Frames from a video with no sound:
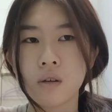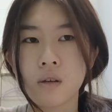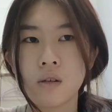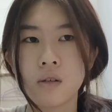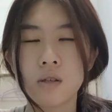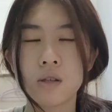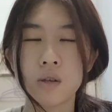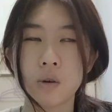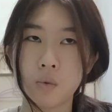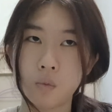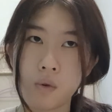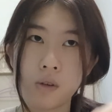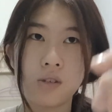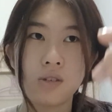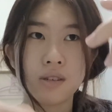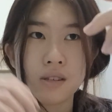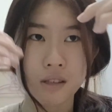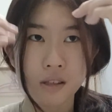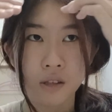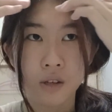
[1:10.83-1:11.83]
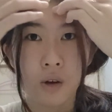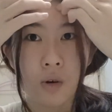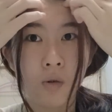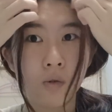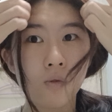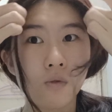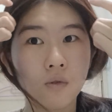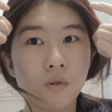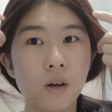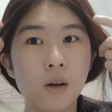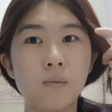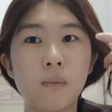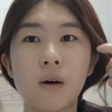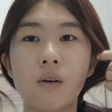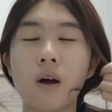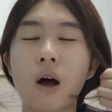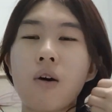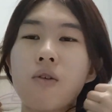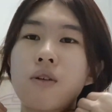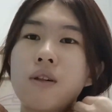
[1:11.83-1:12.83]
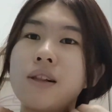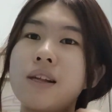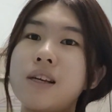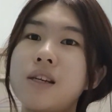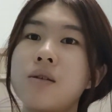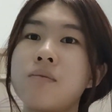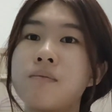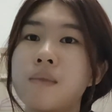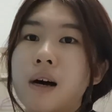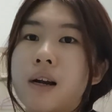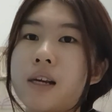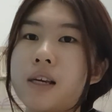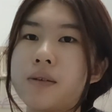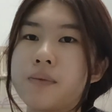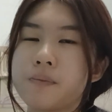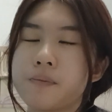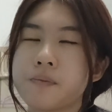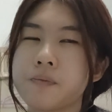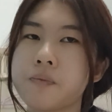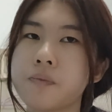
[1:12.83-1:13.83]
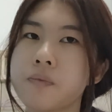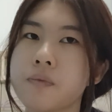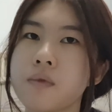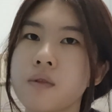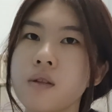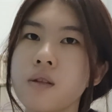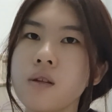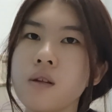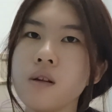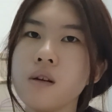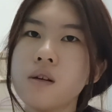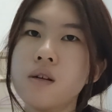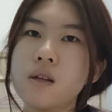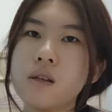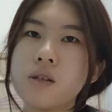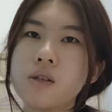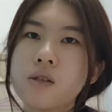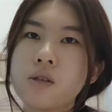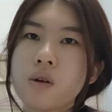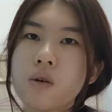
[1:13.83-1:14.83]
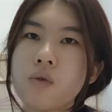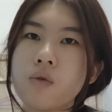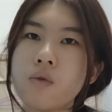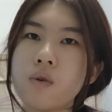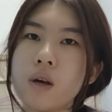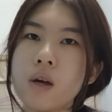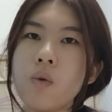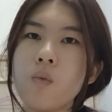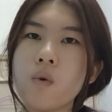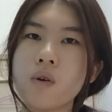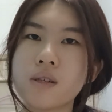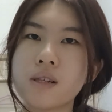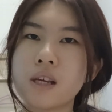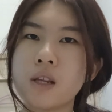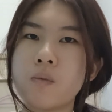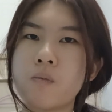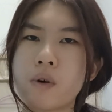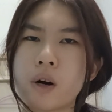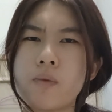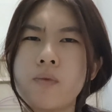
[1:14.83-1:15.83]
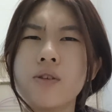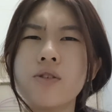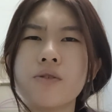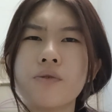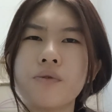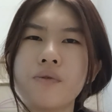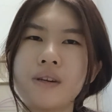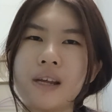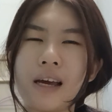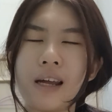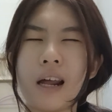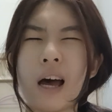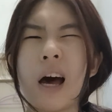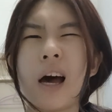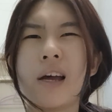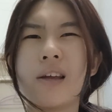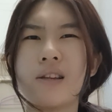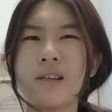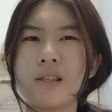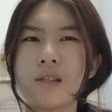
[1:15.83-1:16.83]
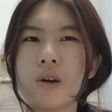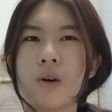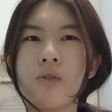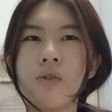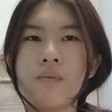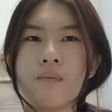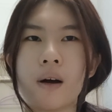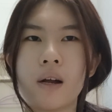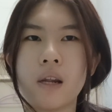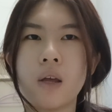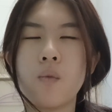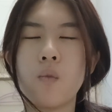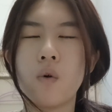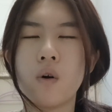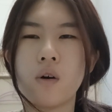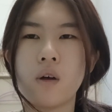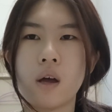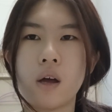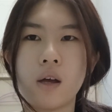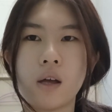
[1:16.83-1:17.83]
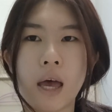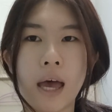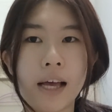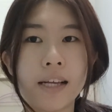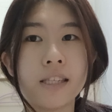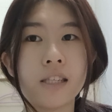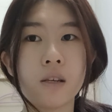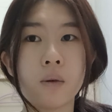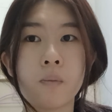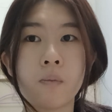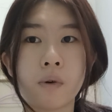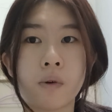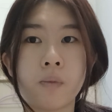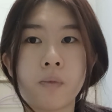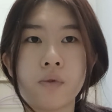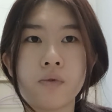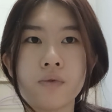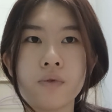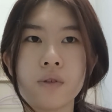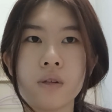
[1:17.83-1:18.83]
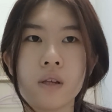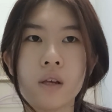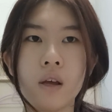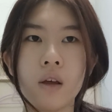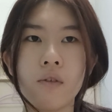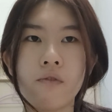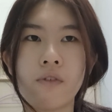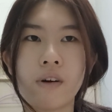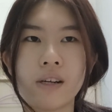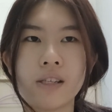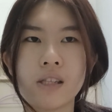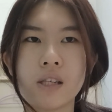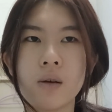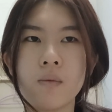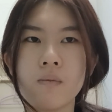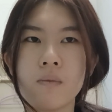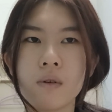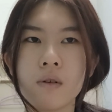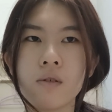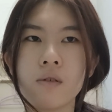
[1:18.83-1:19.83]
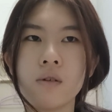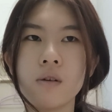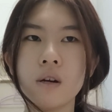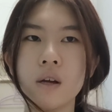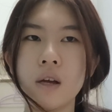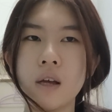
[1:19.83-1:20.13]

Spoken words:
So we just know about calculate the money. So it was in primary school that I discovered money has a purpose. For example,